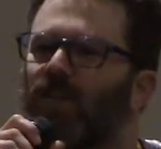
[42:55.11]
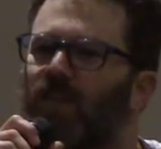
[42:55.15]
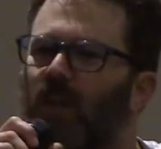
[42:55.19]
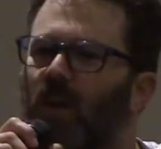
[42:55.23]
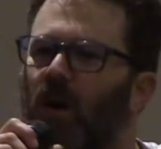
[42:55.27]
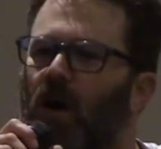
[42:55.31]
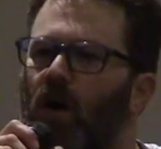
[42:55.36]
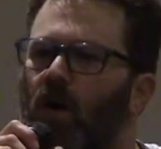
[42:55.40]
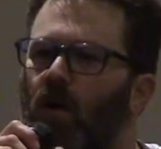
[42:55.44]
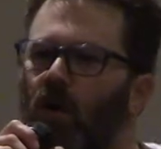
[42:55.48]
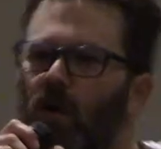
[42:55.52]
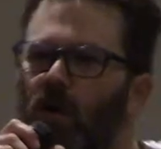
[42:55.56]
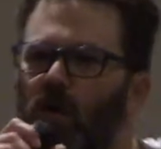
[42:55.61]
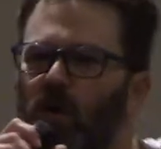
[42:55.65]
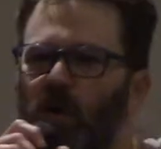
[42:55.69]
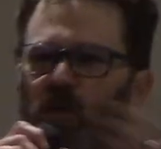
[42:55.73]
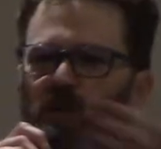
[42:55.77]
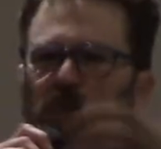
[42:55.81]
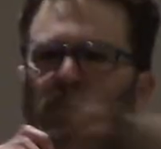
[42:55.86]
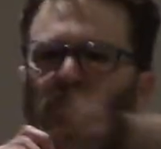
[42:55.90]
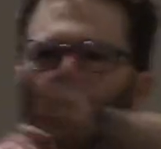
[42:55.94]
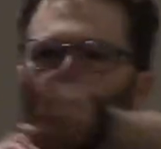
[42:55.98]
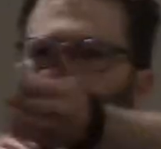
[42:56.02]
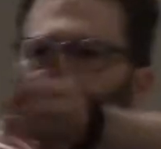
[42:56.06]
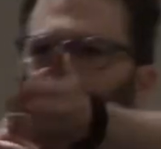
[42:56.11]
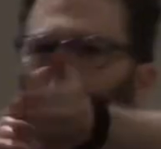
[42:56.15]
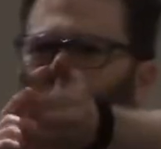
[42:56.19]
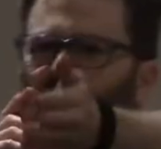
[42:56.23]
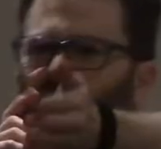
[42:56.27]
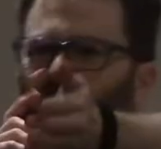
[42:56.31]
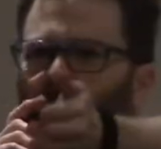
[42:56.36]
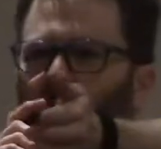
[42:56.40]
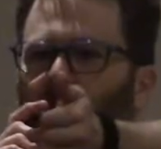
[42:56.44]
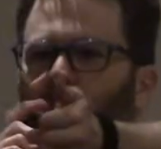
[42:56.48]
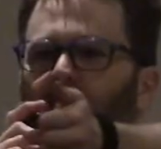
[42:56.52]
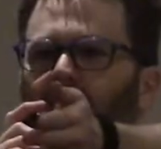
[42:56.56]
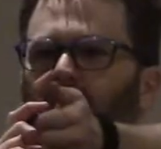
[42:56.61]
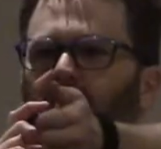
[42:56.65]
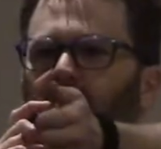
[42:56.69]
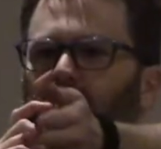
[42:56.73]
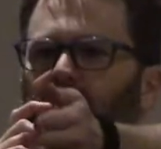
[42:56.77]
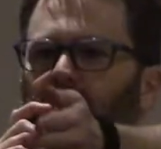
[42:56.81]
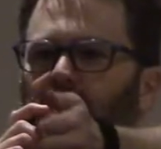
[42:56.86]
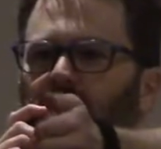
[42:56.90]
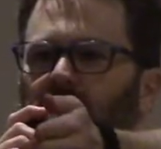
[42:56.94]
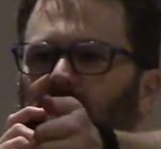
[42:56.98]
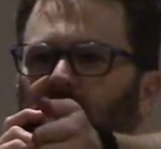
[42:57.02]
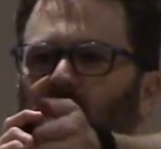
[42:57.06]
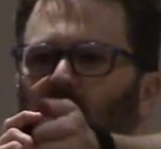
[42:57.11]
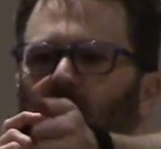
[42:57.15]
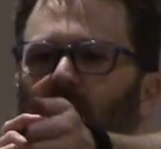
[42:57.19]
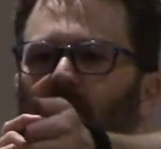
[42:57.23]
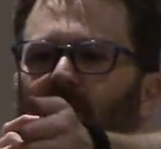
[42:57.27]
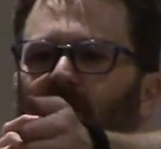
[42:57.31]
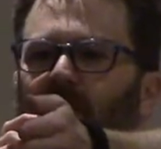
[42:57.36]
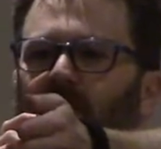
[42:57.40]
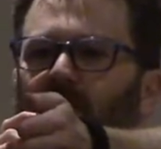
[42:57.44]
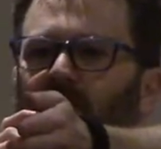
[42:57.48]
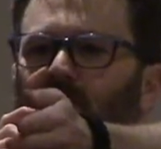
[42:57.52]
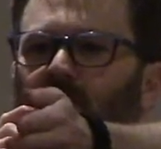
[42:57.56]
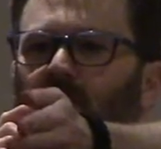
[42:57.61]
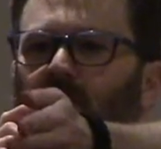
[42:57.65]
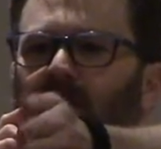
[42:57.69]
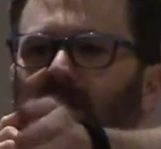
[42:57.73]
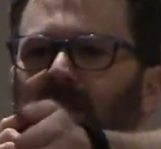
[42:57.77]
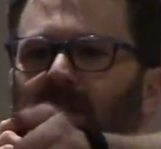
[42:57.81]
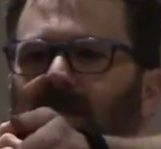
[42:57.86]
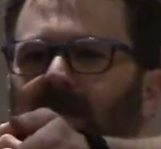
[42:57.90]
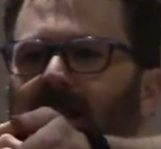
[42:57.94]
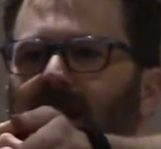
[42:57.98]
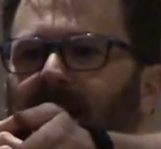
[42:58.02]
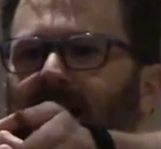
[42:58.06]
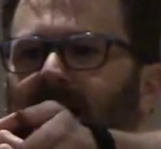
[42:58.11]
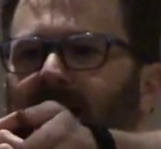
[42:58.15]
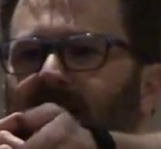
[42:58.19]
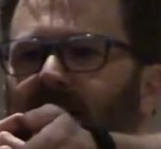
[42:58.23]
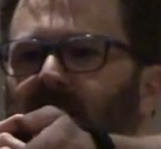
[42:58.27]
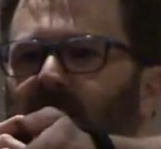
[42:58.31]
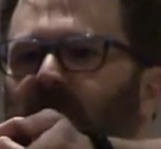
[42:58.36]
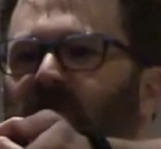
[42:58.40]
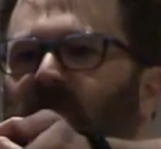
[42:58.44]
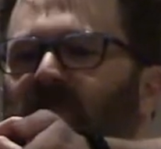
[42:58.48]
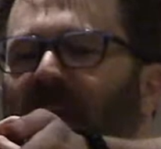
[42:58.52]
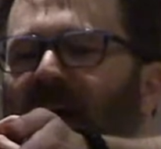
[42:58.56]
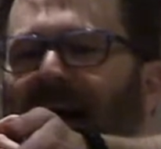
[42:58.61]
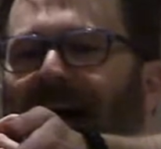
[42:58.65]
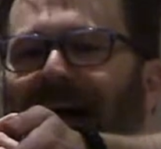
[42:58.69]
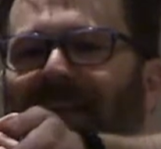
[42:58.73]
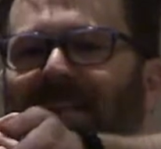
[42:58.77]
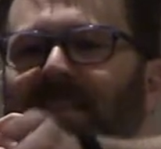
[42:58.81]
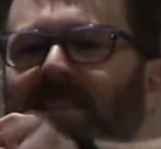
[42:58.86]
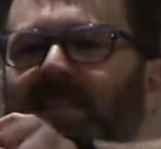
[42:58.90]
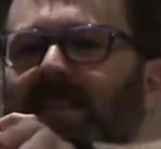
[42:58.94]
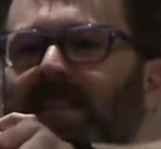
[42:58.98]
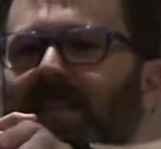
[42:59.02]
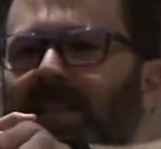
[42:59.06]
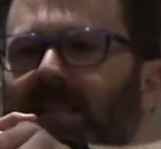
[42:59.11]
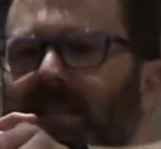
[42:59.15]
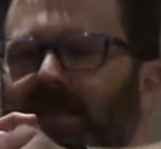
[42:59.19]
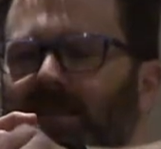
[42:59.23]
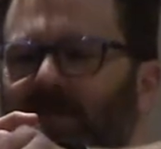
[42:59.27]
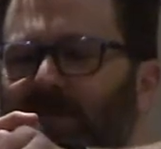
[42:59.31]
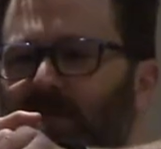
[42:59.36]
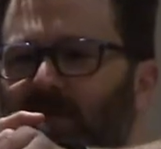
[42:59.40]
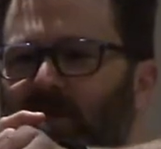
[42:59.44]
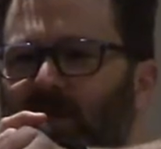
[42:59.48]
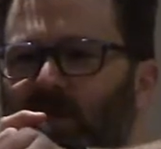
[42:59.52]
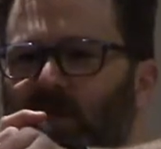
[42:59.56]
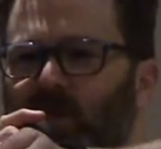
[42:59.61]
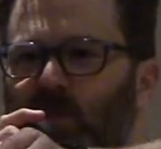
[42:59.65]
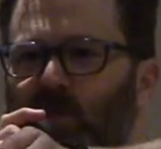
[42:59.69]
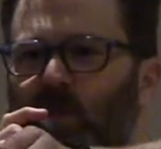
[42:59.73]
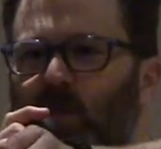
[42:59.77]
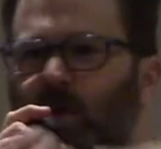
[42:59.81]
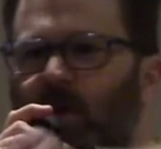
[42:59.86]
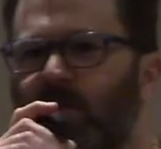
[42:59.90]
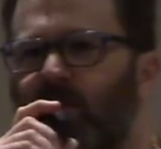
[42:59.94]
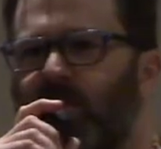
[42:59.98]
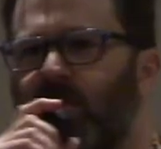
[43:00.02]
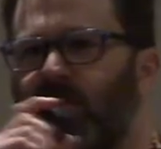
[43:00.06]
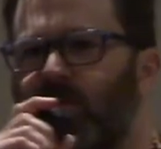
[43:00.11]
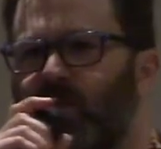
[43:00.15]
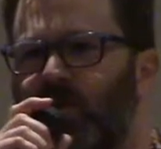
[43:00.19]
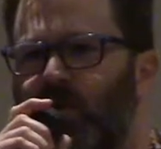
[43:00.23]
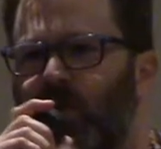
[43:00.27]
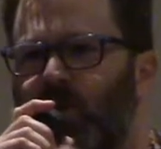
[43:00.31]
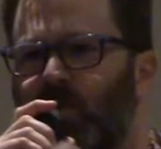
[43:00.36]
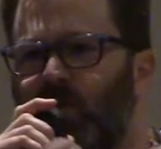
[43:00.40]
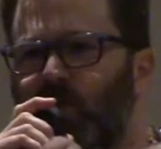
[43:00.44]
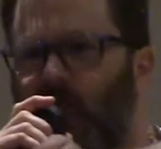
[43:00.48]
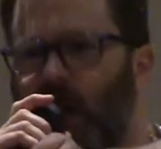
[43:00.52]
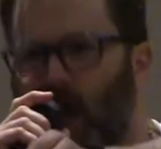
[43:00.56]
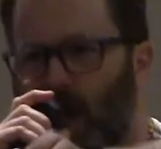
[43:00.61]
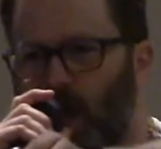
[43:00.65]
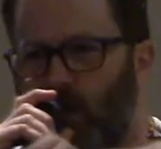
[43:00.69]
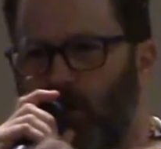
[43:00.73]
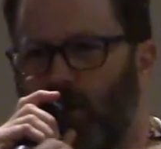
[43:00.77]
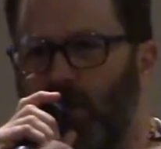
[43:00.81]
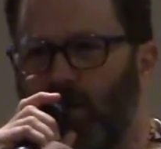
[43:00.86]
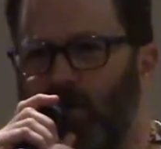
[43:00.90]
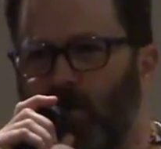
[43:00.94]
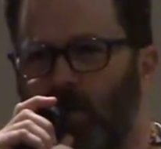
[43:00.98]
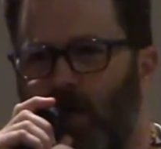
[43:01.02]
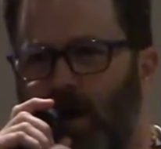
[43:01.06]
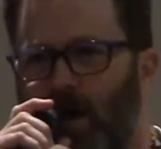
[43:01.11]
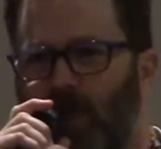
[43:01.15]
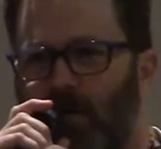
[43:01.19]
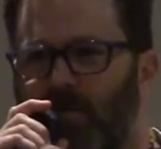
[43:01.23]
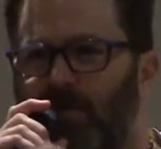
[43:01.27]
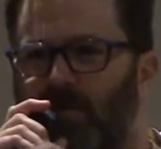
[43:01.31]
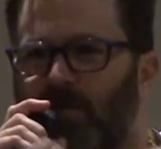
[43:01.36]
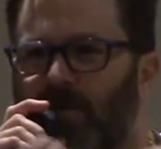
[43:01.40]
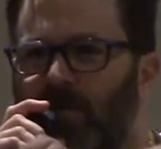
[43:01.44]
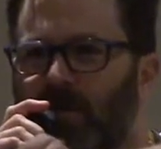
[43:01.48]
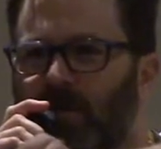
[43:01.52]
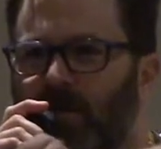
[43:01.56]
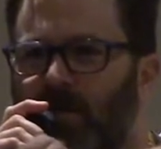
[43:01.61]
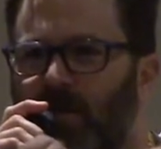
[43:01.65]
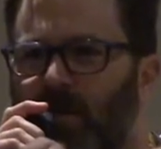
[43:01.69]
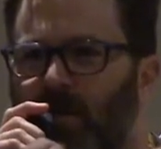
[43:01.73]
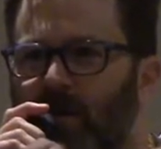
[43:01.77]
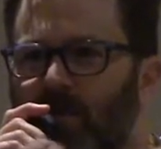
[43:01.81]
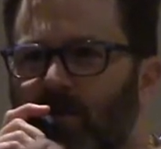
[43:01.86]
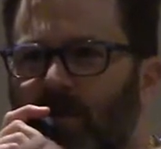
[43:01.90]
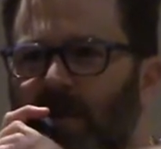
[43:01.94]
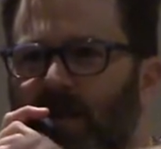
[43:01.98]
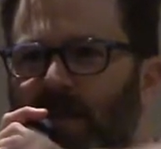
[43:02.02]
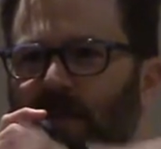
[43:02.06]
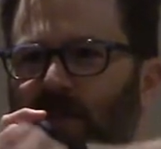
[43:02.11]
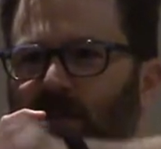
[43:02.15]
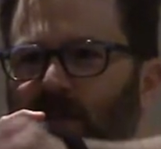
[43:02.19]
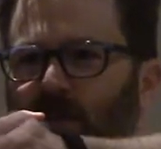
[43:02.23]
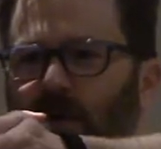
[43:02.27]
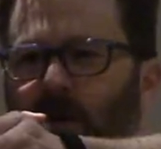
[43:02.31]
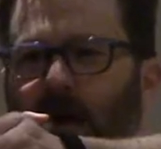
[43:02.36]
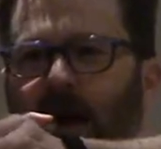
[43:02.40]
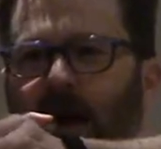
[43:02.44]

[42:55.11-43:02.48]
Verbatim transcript: so, you're 12 years old. 12 years old today is vastly different than 12 years old when I was 12. Because you